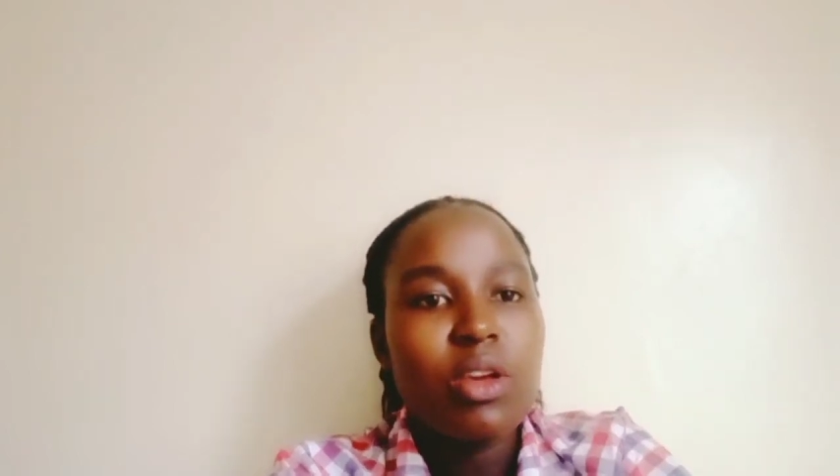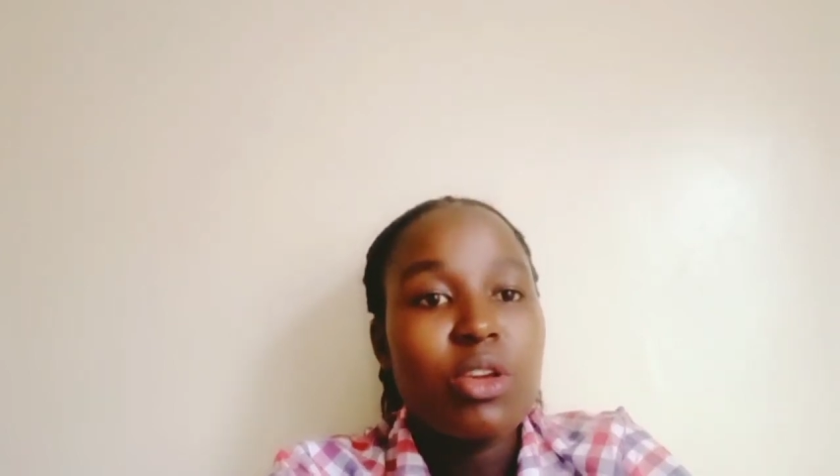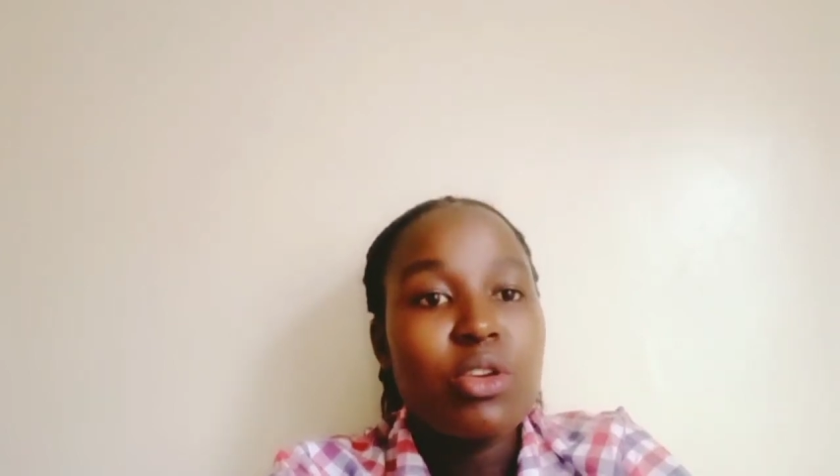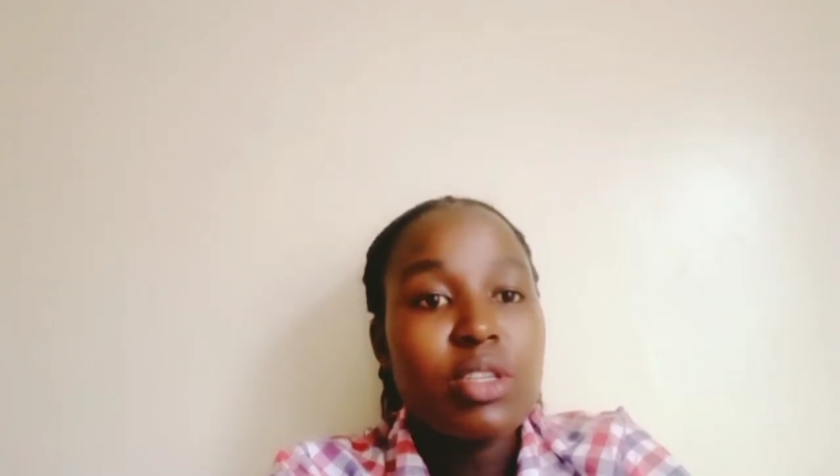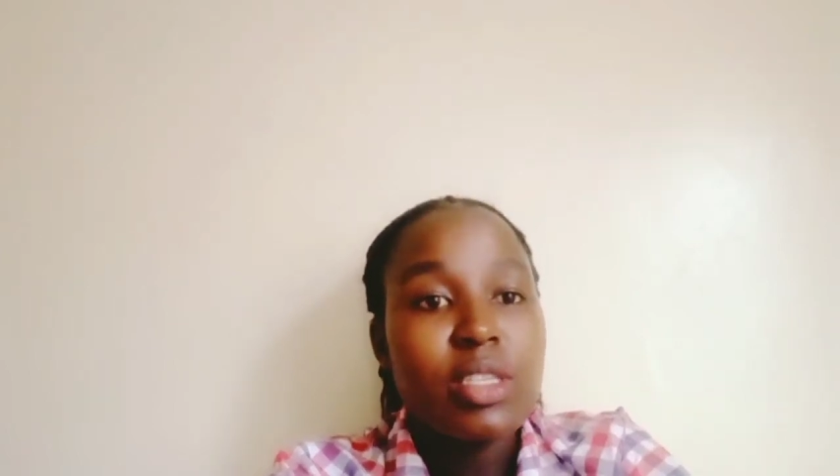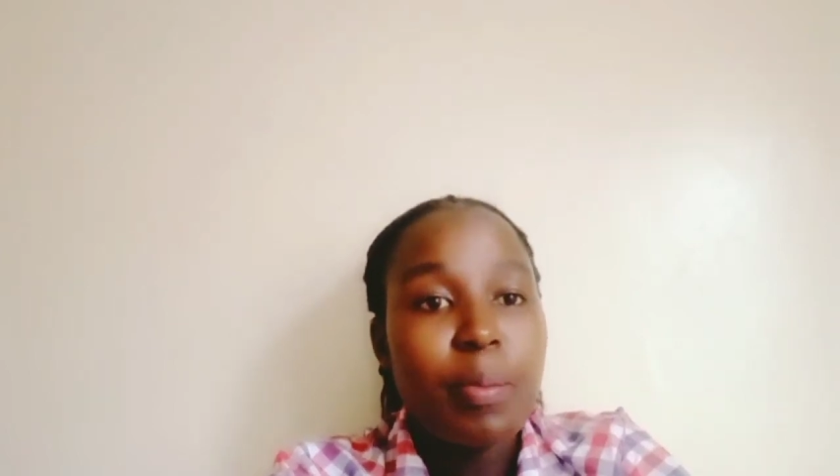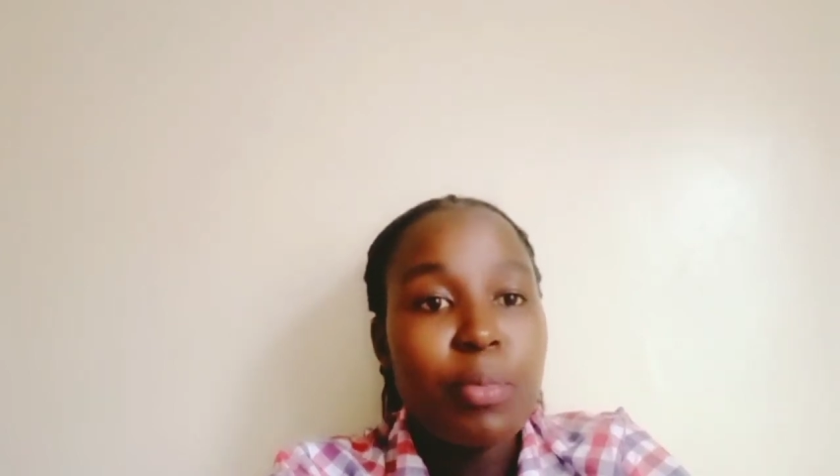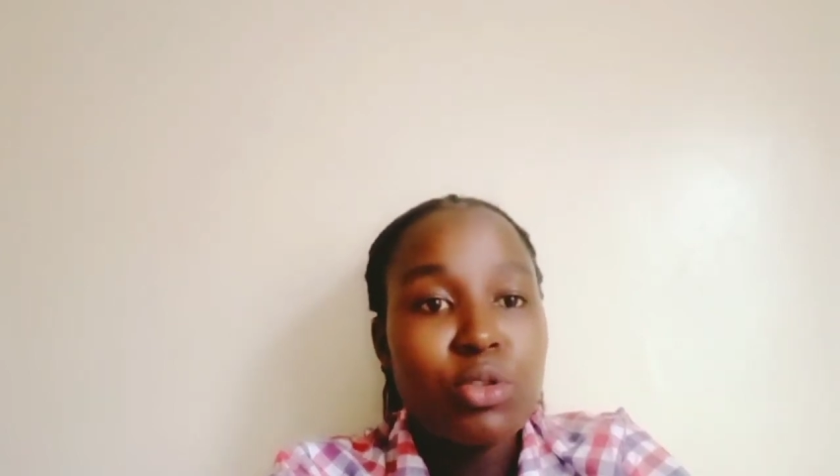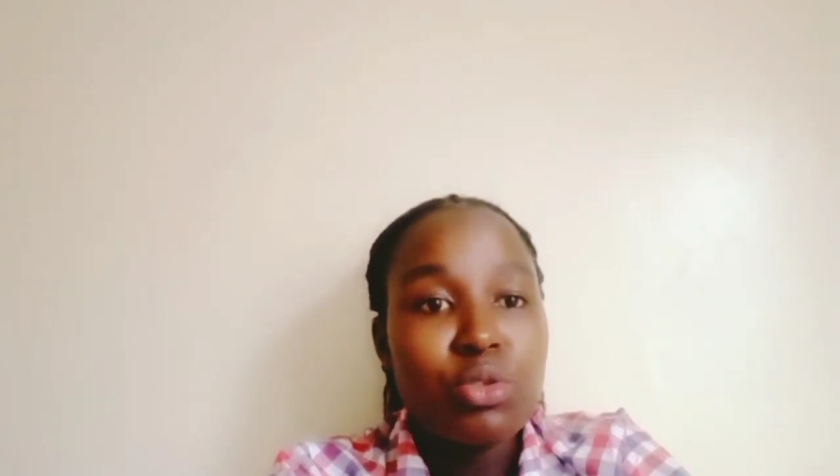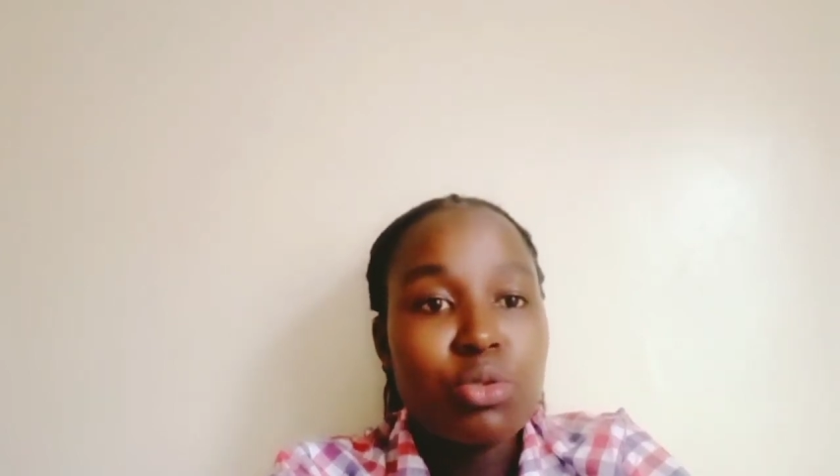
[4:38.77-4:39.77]
You're
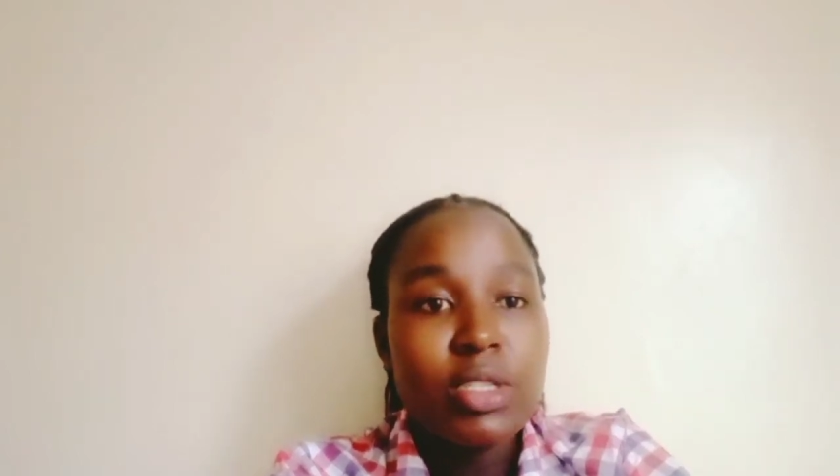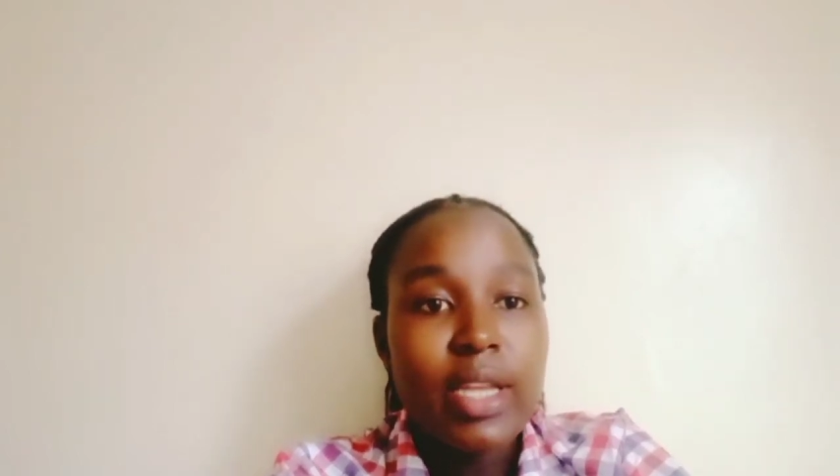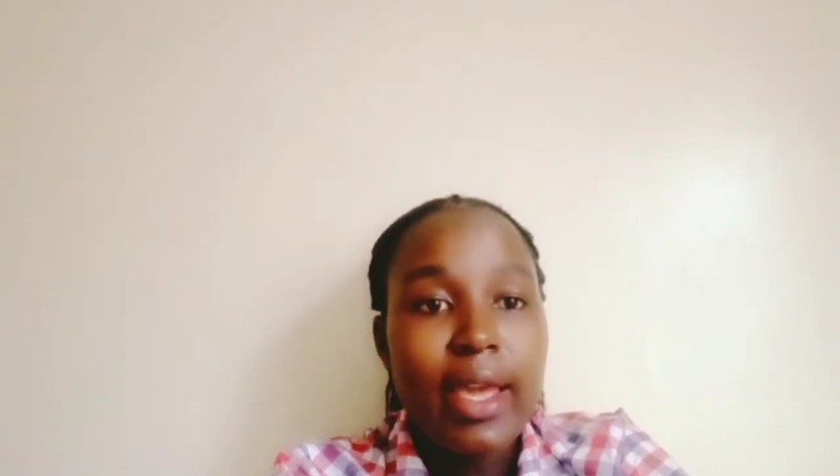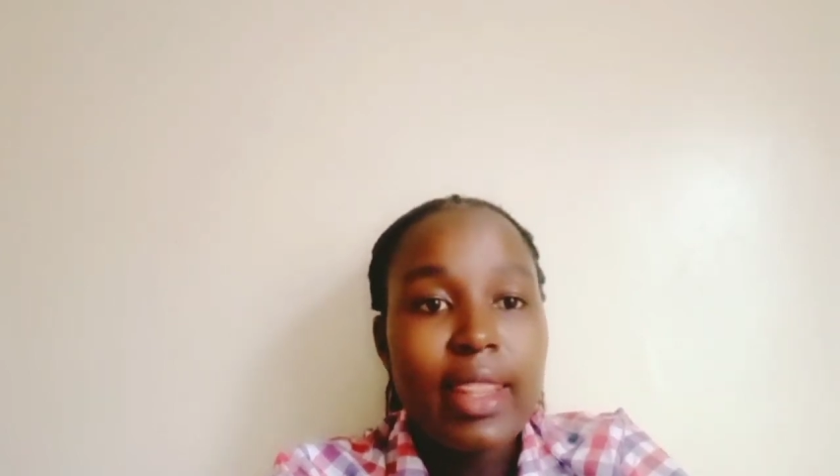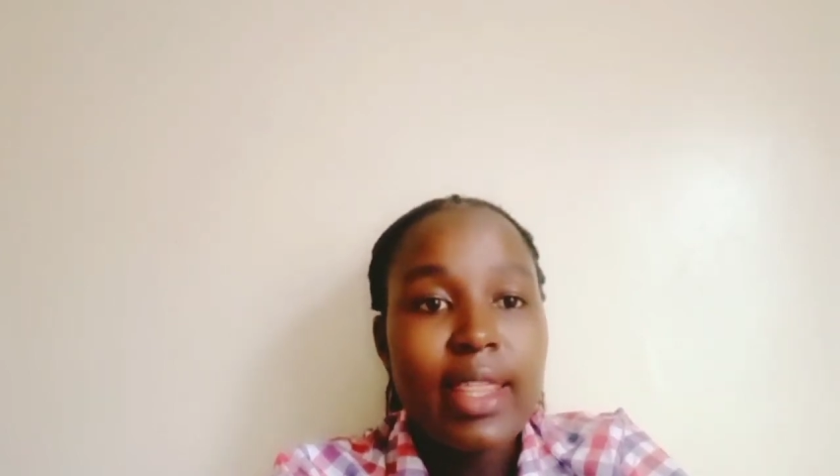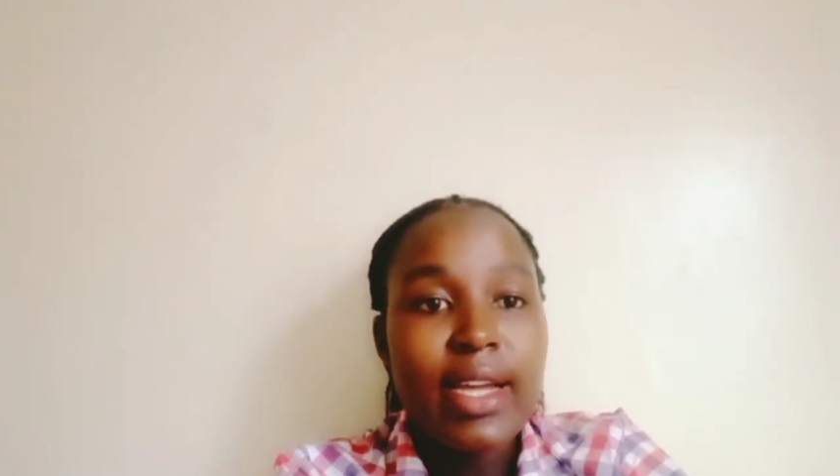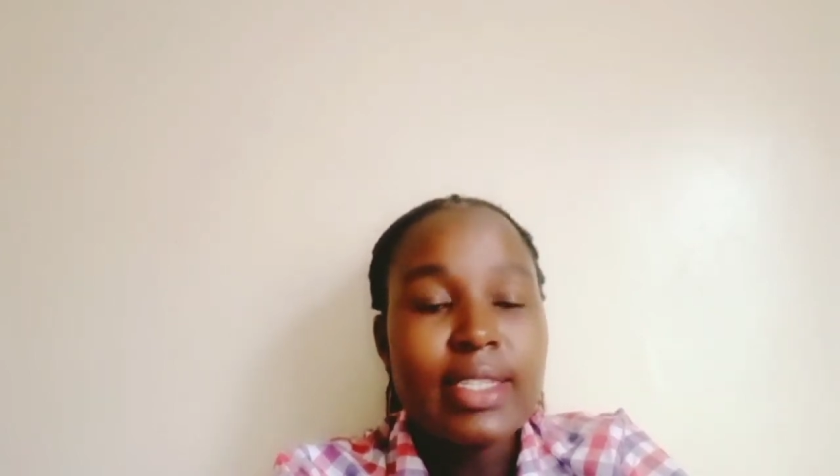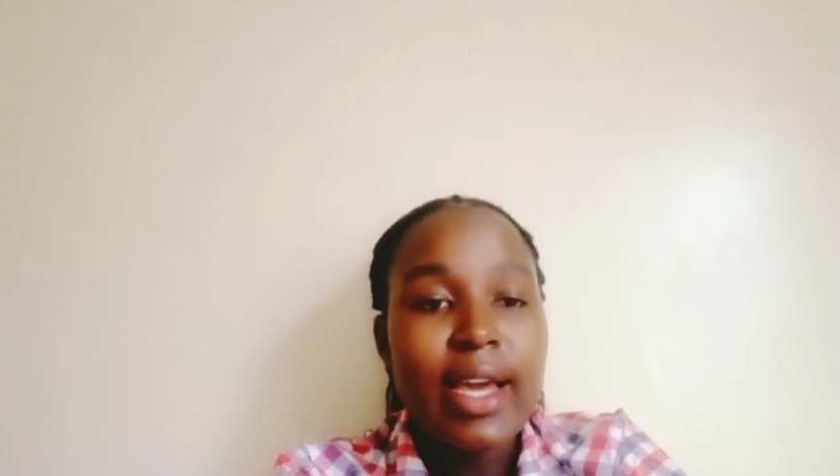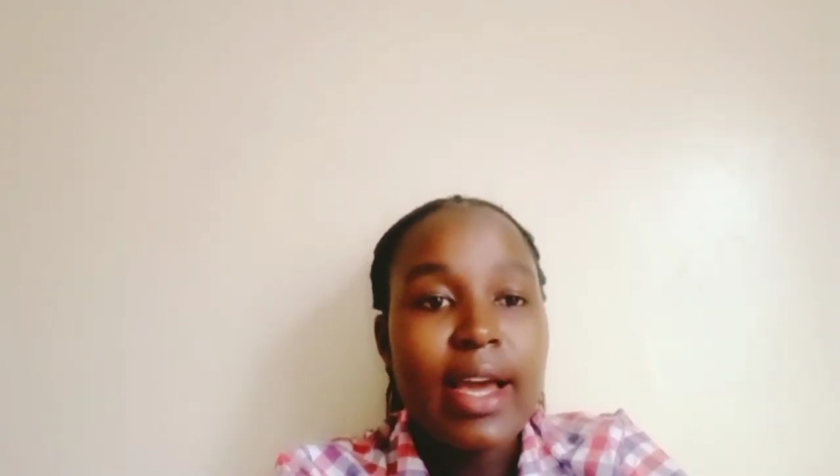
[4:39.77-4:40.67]
supposed to tie that